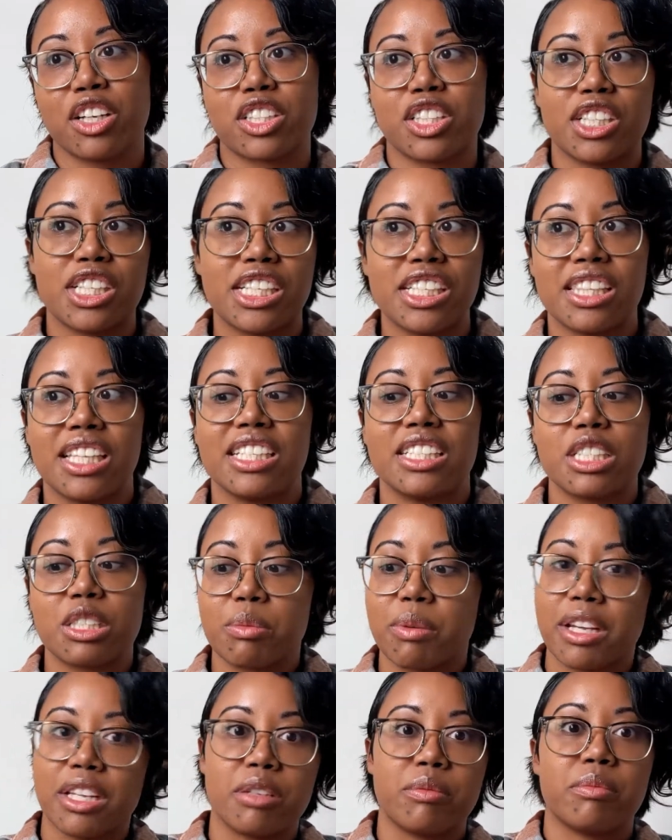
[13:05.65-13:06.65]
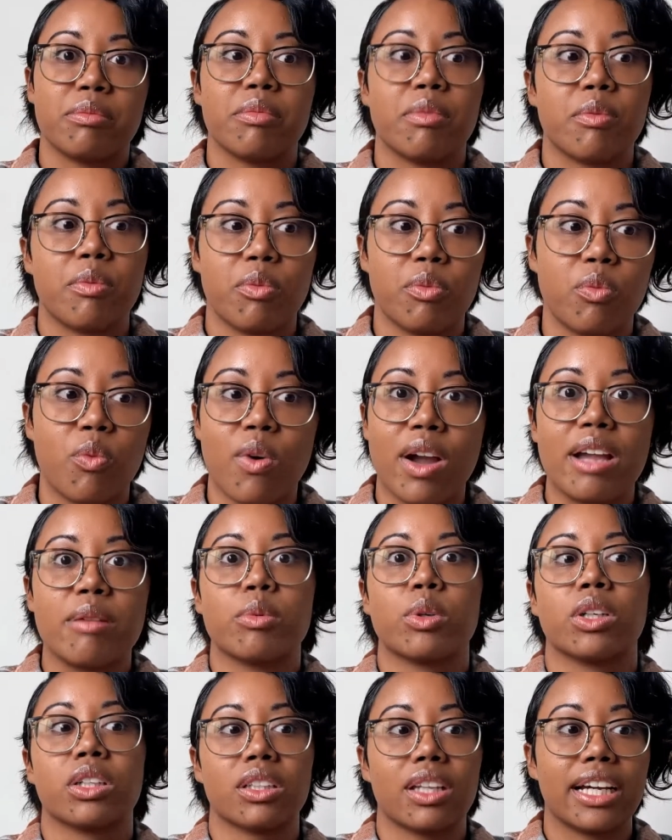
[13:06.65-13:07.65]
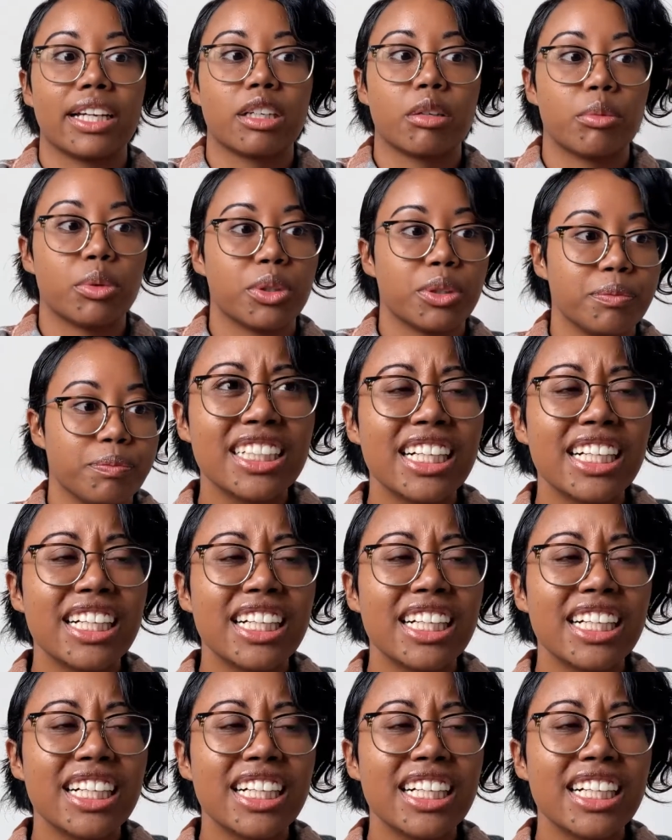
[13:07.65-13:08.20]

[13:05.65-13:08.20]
They just made him way more likable.